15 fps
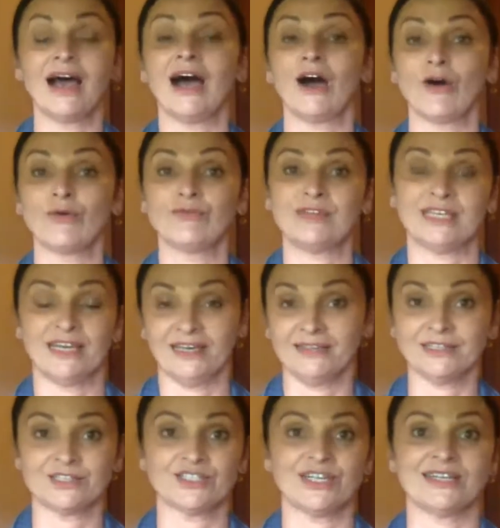how we
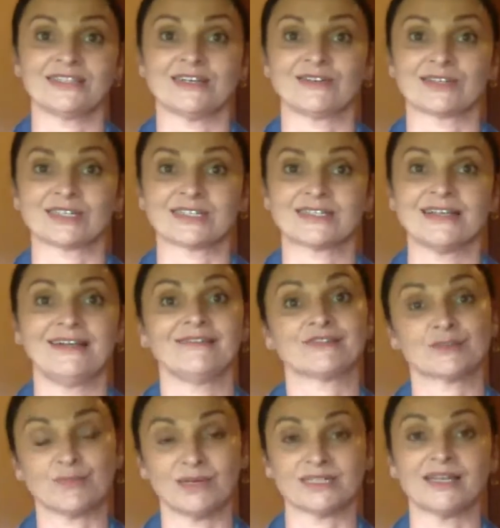energize ourselves,
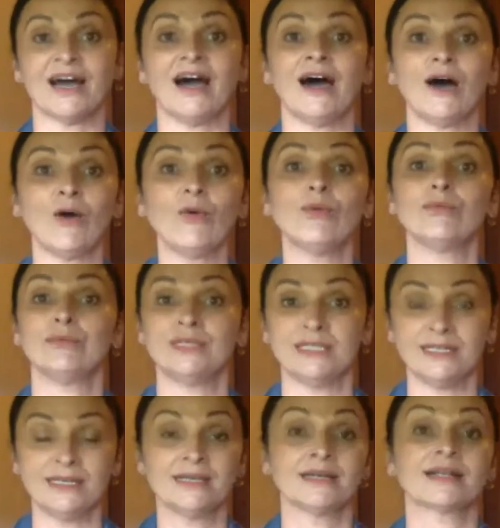but how
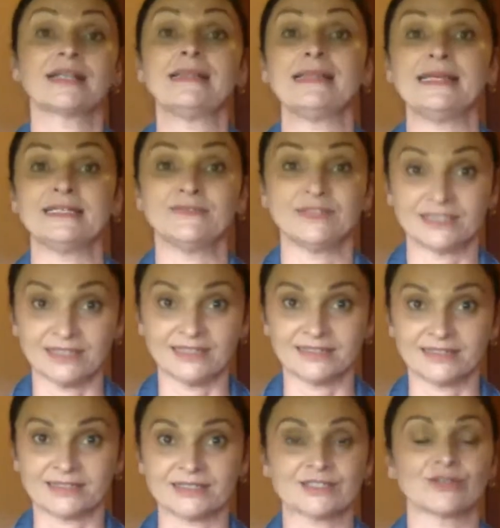we relate with
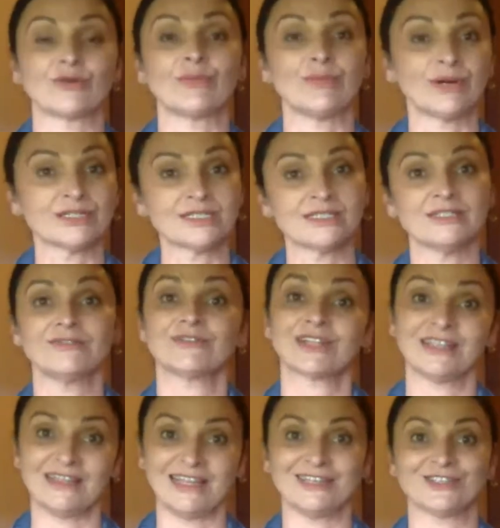others. So positive
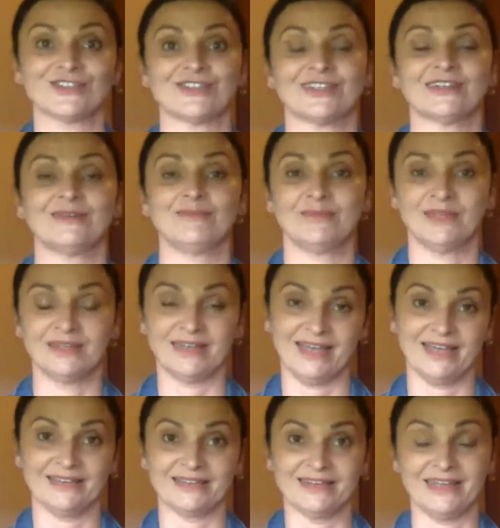relational
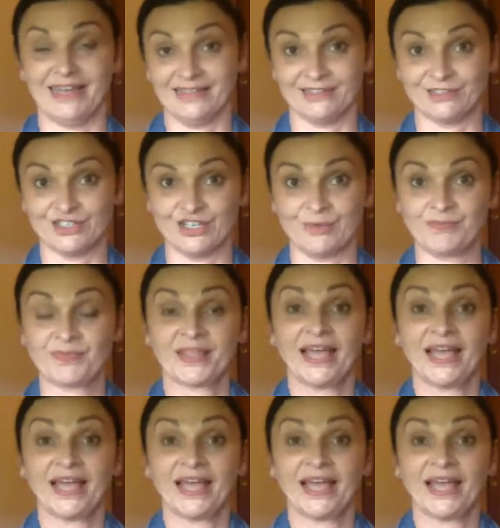and energy.